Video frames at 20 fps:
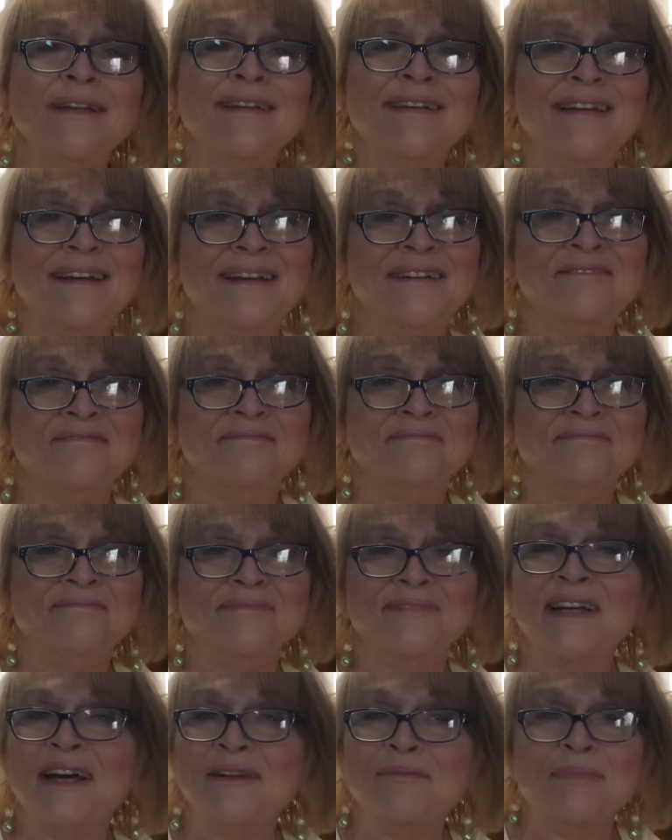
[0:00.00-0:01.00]
again.
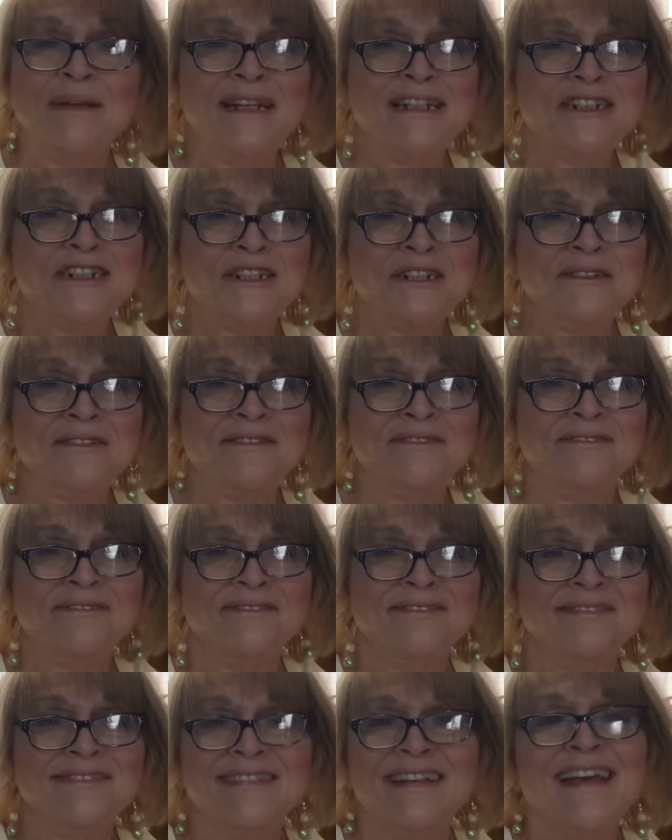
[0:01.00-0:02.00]
God bless you,
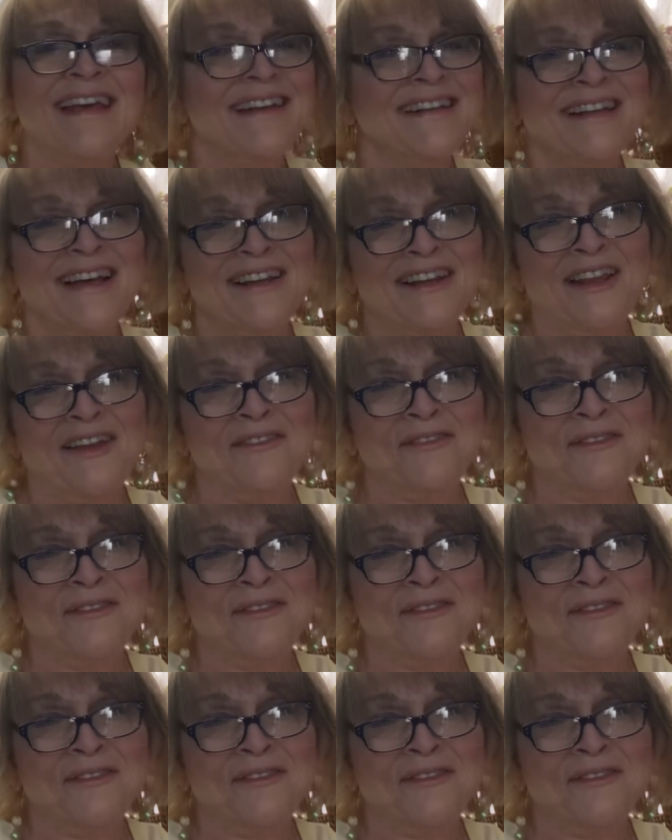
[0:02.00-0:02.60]
and I love